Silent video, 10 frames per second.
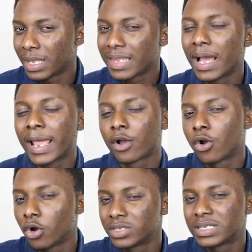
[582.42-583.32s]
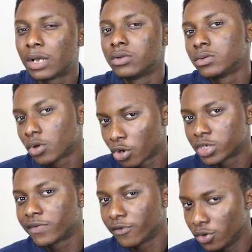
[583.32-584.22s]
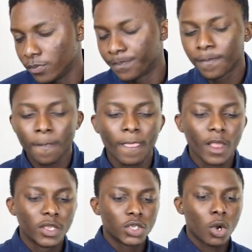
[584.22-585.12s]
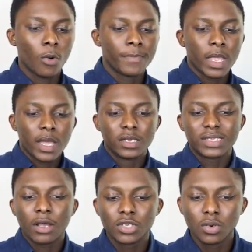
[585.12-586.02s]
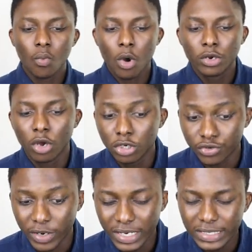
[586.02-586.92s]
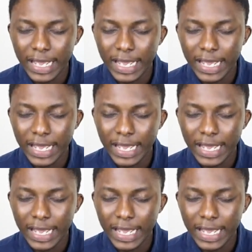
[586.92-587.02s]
like cuts down cost for you. So 1,100,